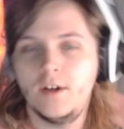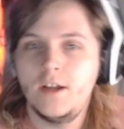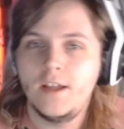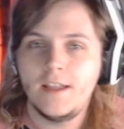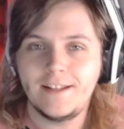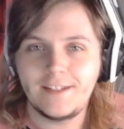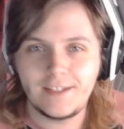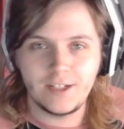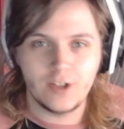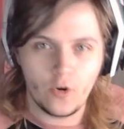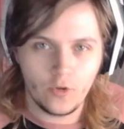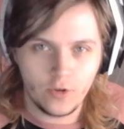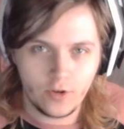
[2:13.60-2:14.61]
It's
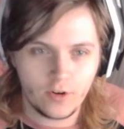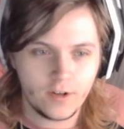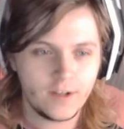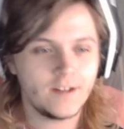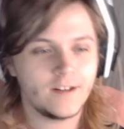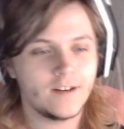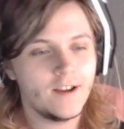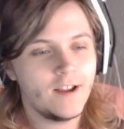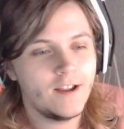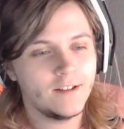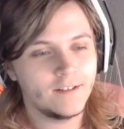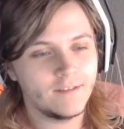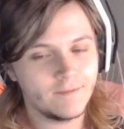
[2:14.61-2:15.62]
so annoying.
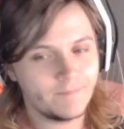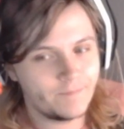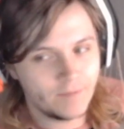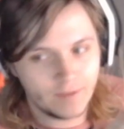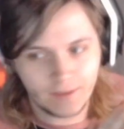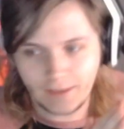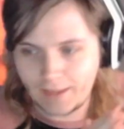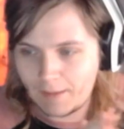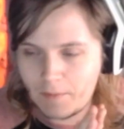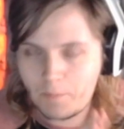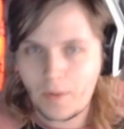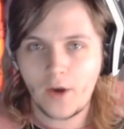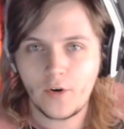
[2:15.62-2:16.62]
Let me
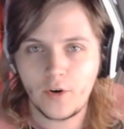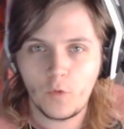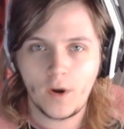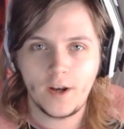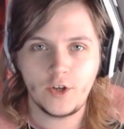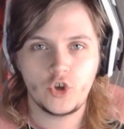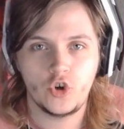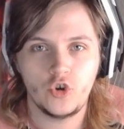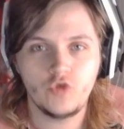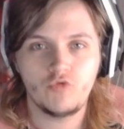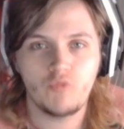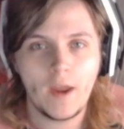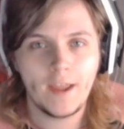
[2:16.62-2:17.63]
parry when it
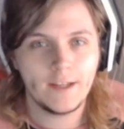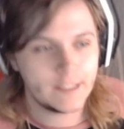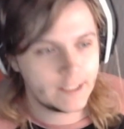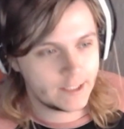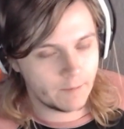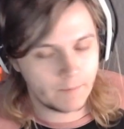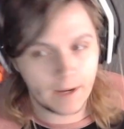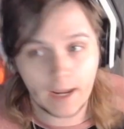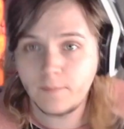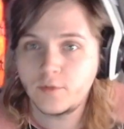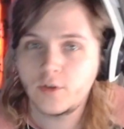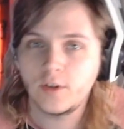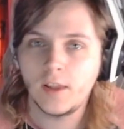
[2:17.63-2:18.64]
turns red. Some
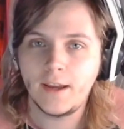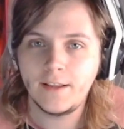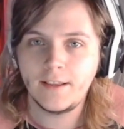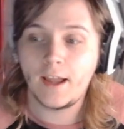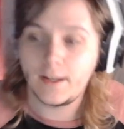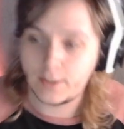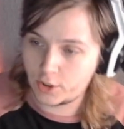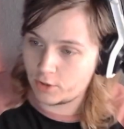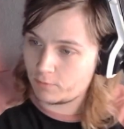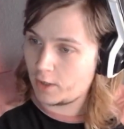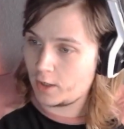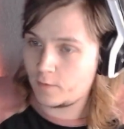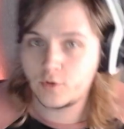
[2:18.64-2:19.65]
games are like that. Some
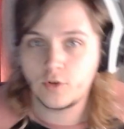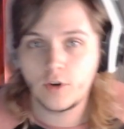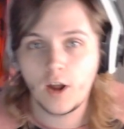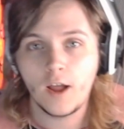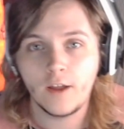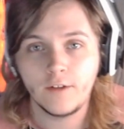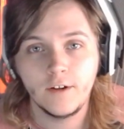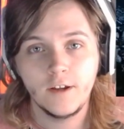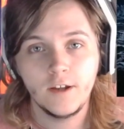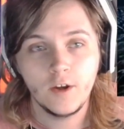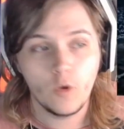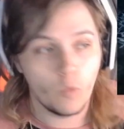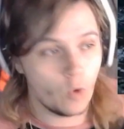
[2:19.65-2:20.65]
games are not.
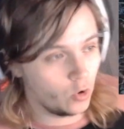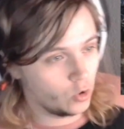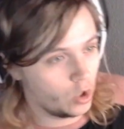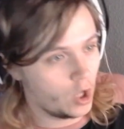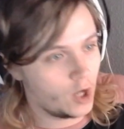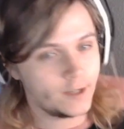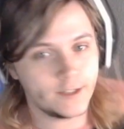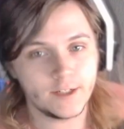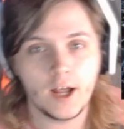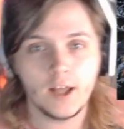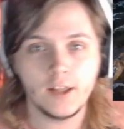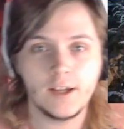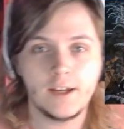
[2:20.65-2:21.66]
Wo Long is
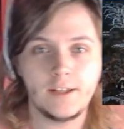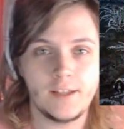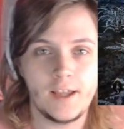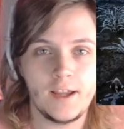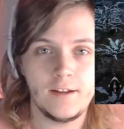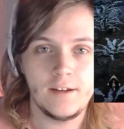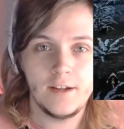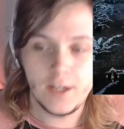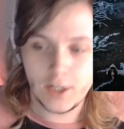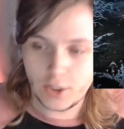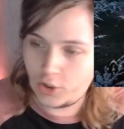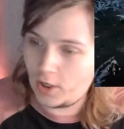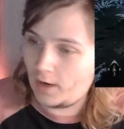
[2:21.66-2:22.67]
not like that.
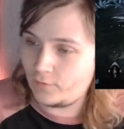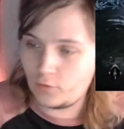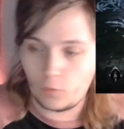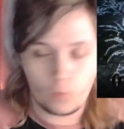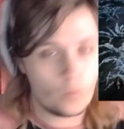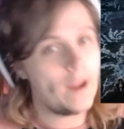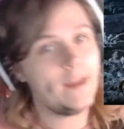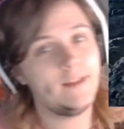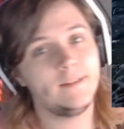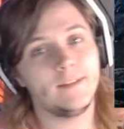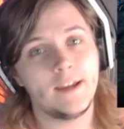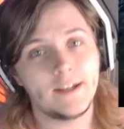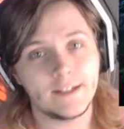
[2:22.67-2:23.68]
Because you have to wait
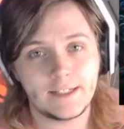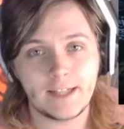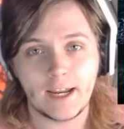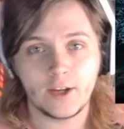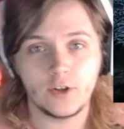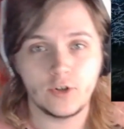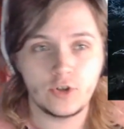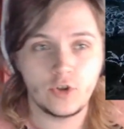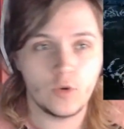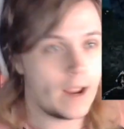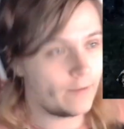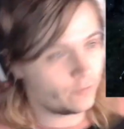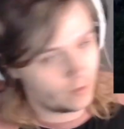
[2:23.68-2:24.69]
like a second or two
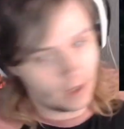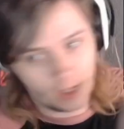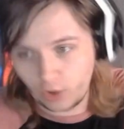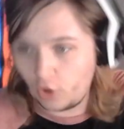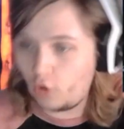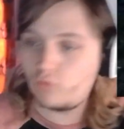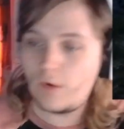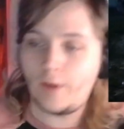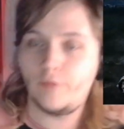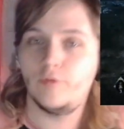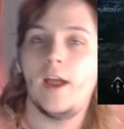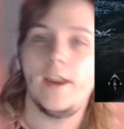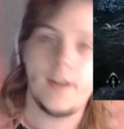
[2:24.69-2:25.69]
after that little
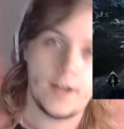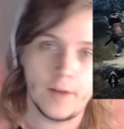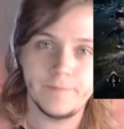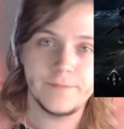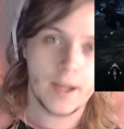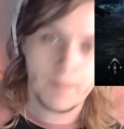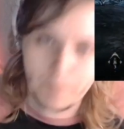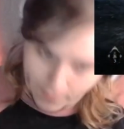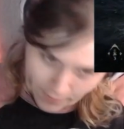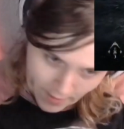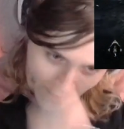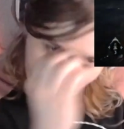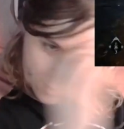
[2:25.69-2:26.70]
red light comes up, and
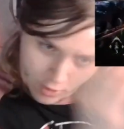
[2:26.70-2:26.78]
then you